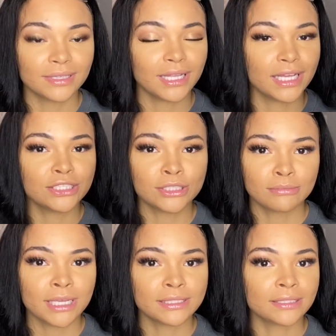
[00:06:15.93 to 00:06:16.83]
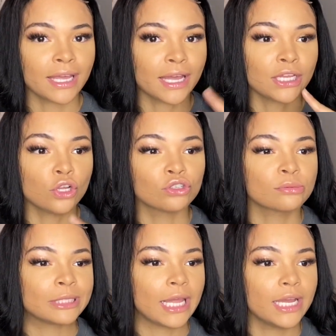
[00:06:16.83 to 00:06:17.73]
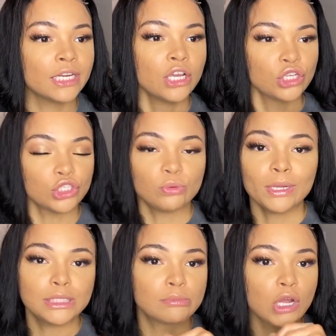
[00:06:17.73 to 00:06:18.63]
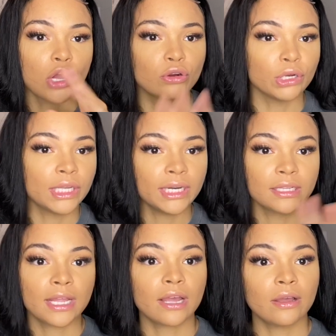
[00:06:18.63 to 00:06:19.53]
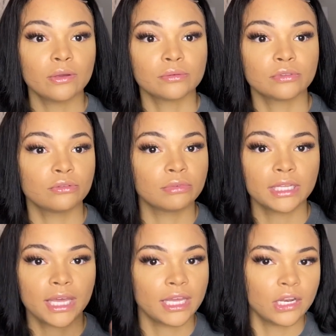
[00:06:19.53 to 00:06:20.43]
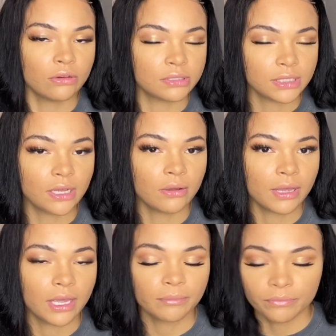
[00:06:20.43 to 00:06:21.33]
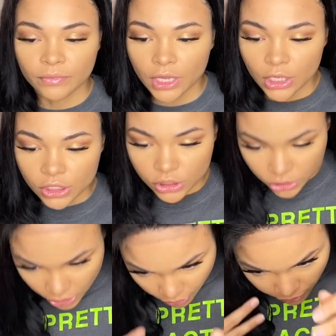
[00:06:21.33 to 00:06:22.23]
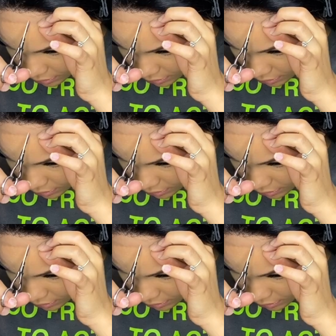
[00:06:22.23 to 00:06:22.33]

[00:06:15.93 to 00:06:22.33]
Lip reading: it just makes like a noticeable line. So you want it to be all crooked and like, oh, you really can't notice it. Okay, so